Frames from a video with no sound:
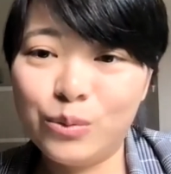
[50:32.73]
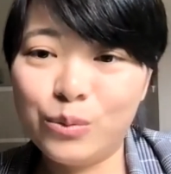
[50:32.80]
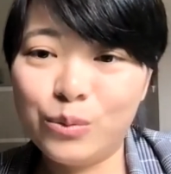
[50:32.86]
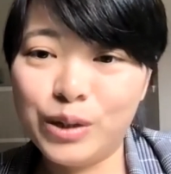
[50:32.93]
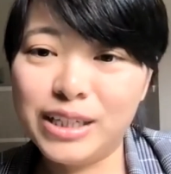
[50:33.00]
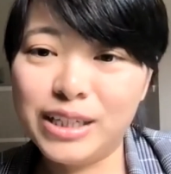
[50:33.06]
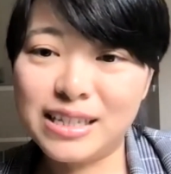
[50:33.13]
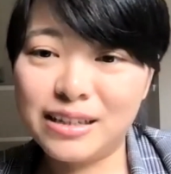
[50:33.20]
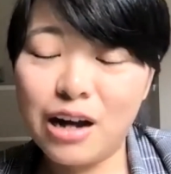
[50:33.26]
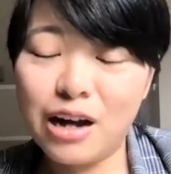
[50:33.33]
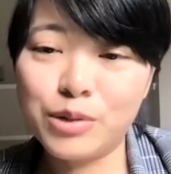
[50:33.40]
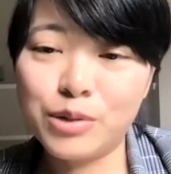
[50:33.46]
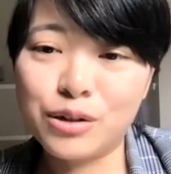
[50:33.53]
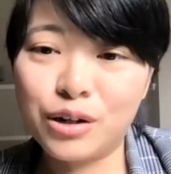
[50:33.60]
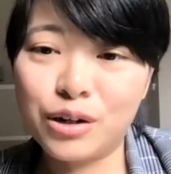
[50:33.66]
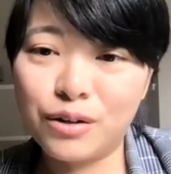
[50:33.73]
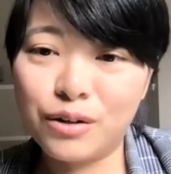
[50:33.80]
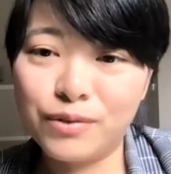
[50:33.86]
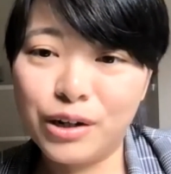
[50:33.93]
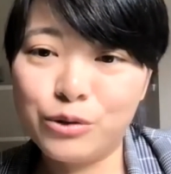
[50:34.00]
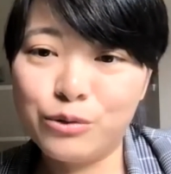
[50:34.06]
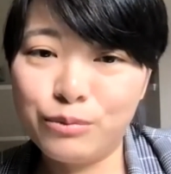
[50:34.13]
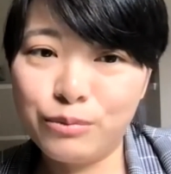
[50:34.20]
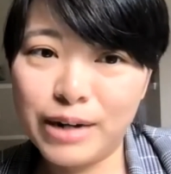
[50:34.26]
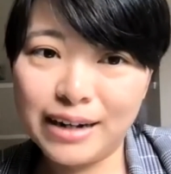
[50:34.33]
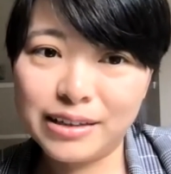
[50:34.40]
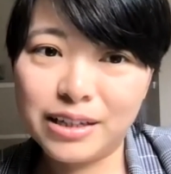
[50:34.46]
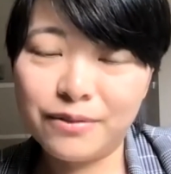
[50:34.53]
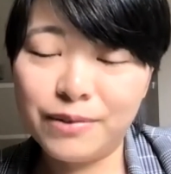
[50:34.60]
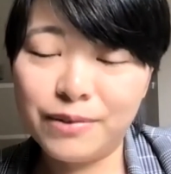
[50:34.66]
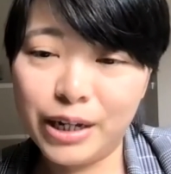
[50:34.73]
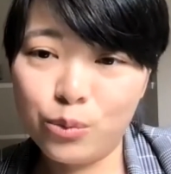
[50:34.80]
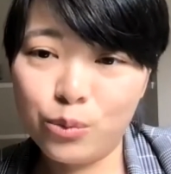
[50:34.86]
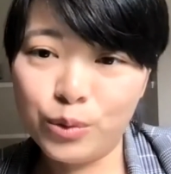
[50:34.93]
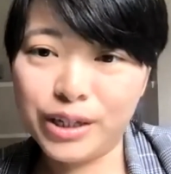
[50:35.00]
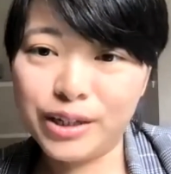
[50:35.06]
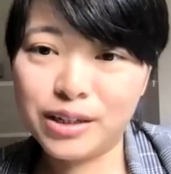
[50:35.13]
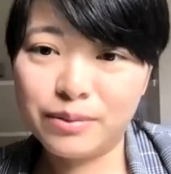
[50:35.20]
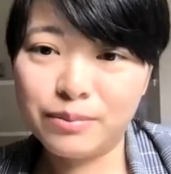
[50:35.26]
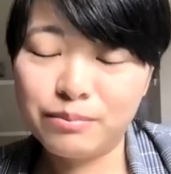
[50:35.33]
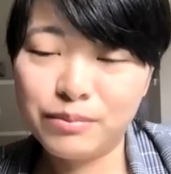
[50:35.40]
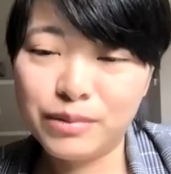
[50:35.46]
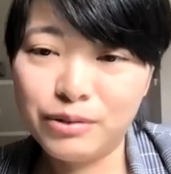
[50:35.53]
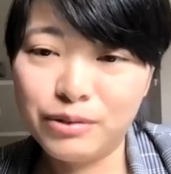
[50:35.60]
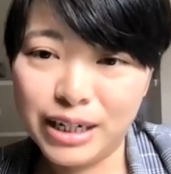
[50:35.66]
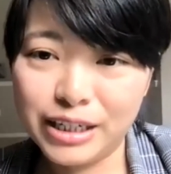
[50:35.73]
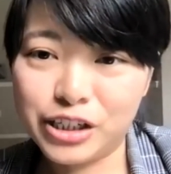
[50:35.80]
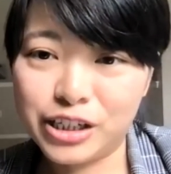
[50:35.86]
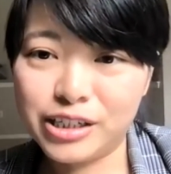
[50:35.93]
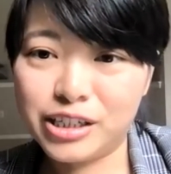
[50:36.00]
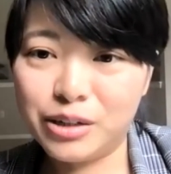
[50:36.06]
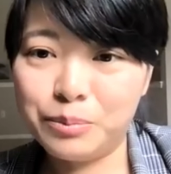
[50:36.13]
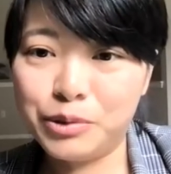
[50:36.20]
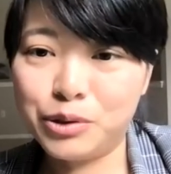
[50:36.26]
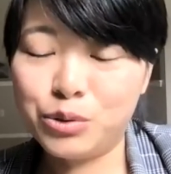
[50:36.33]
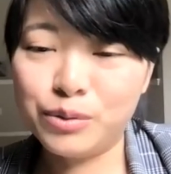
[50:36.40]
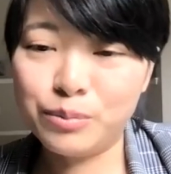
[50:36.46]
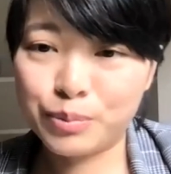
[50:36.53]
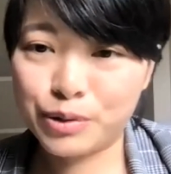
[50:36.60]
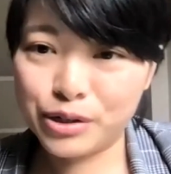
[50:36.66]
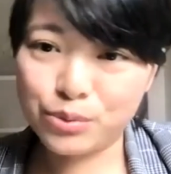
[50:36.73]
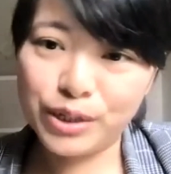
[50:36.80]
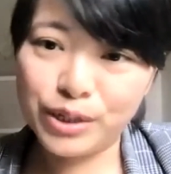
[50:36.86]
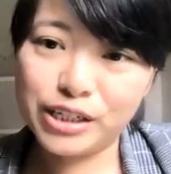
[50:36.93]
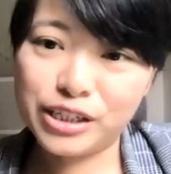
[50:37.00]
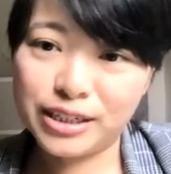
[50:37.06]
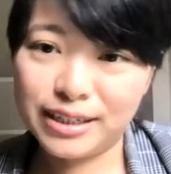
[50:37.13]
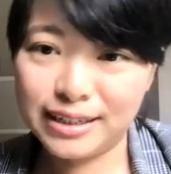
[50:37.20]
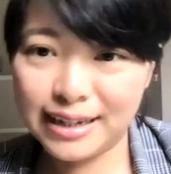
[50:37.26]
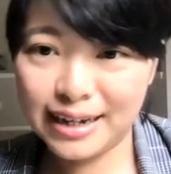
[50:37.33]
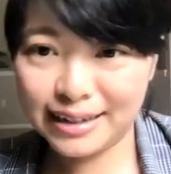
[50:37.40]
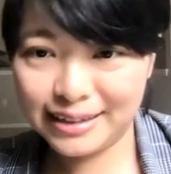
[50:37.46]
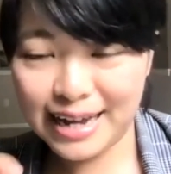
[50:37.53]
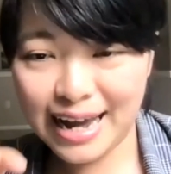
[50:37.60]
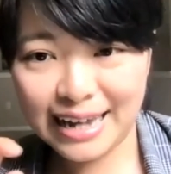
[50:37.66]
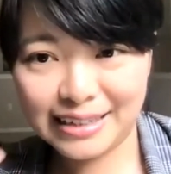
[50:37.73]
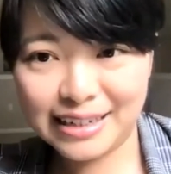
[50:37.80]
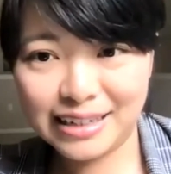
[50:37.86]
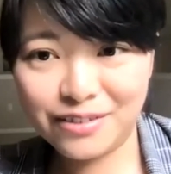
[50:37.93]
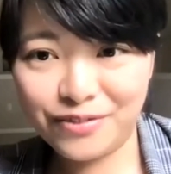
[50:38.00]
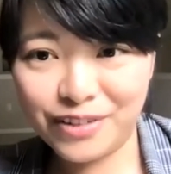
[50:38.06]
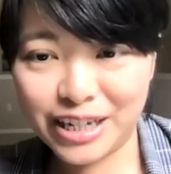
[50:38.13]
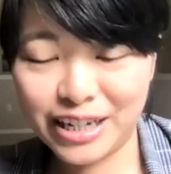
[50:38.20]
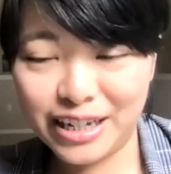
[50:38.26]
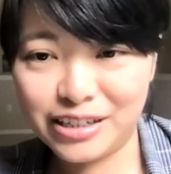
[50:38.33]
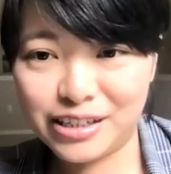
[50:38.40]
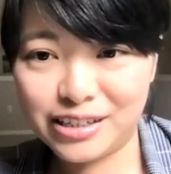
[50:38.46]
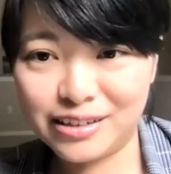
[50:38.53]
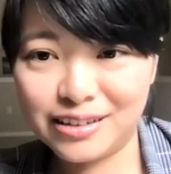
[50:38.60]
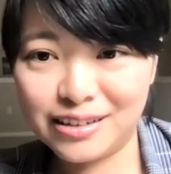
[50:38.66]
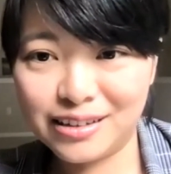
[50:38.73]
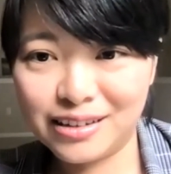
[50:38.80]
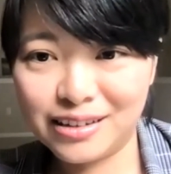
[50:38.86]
we observe a relatively weak relationship between persuasion and identification.